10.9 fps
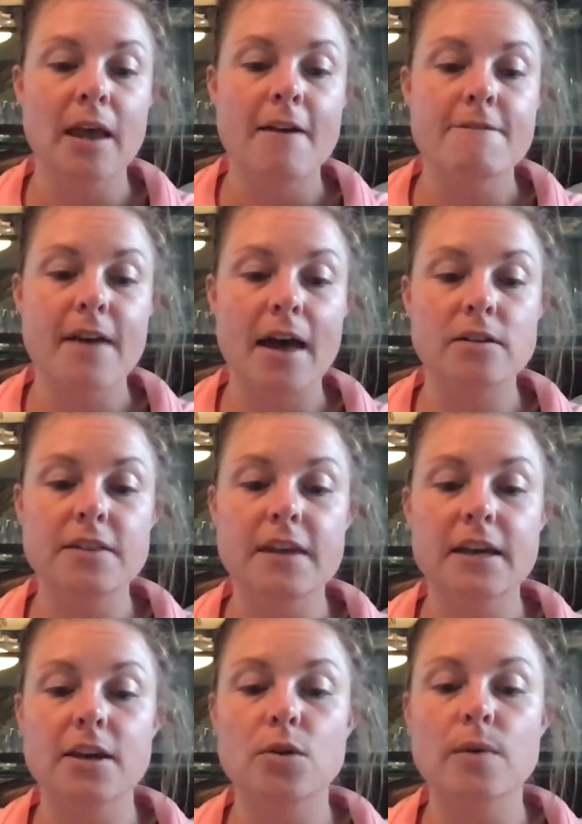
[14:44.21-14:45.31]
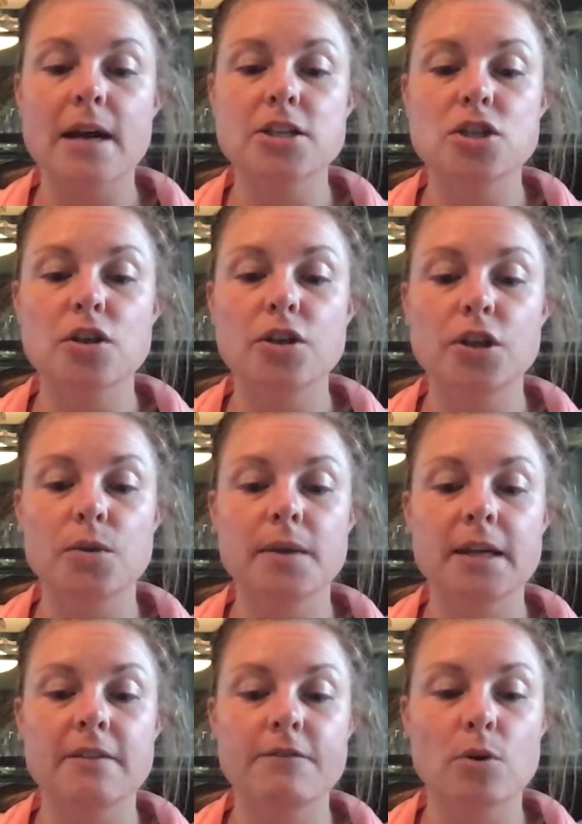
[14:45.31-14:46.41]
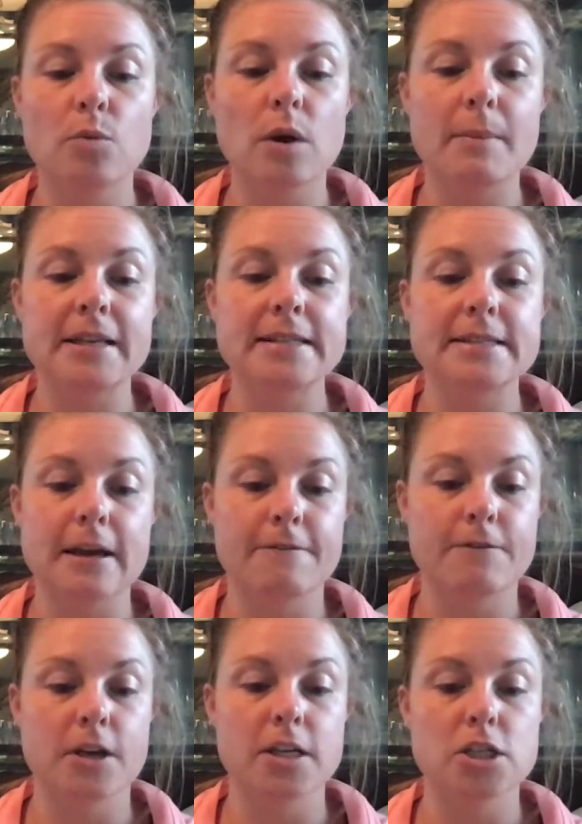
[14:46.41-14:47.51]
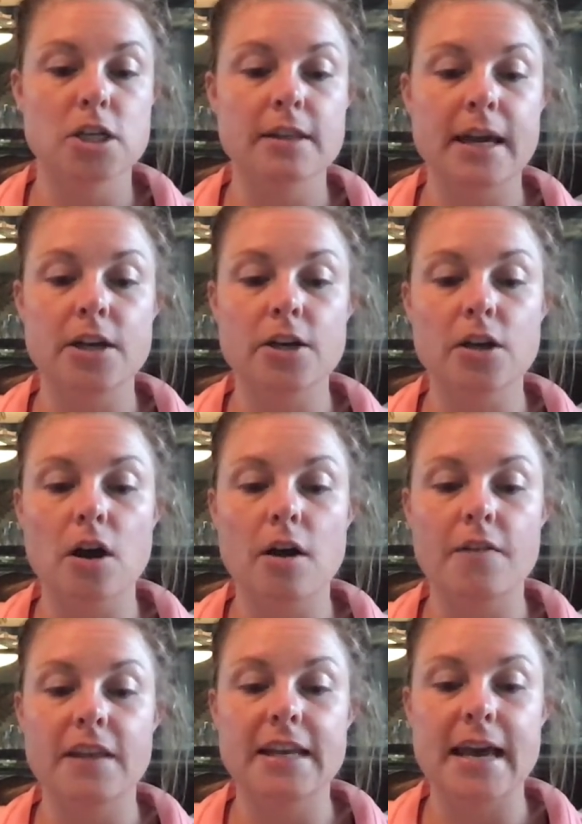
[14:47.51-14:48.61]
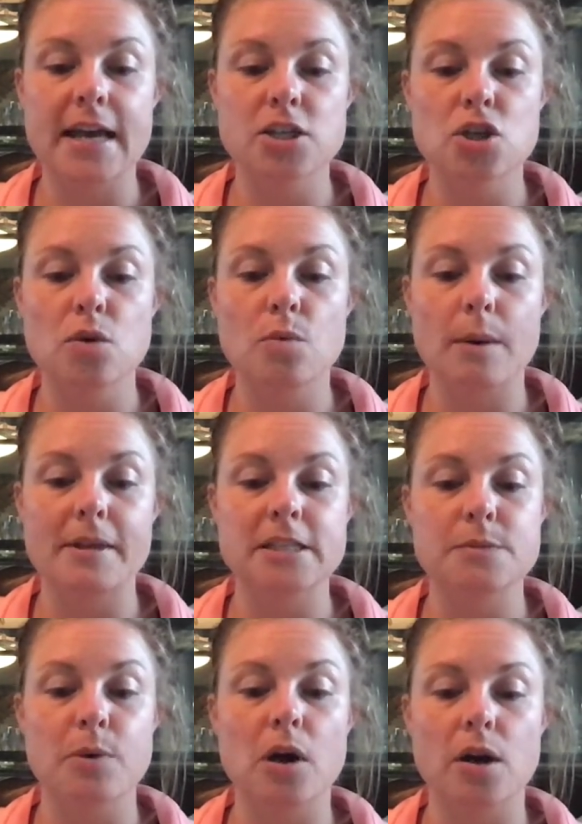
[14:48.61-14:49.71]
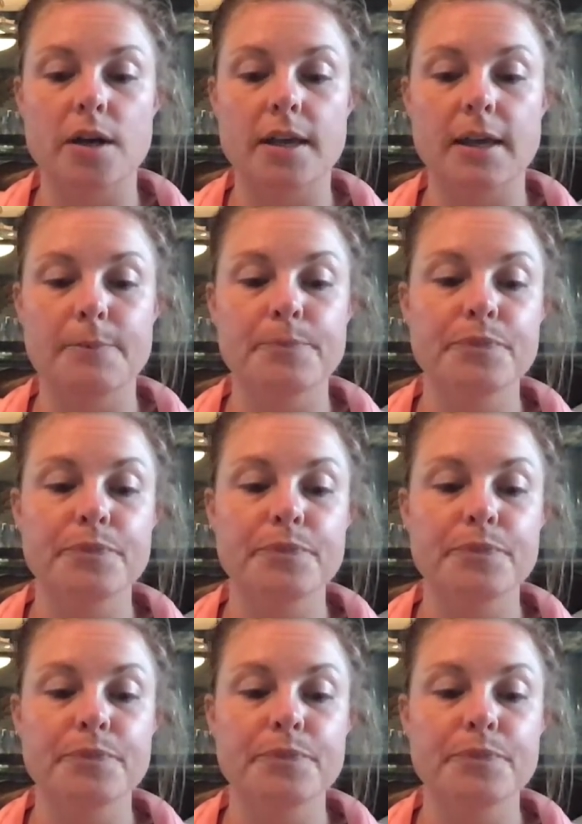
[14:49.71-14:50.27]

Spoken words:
founded the Congressional Union for Woman Suffrage, later called the National Woman's Party.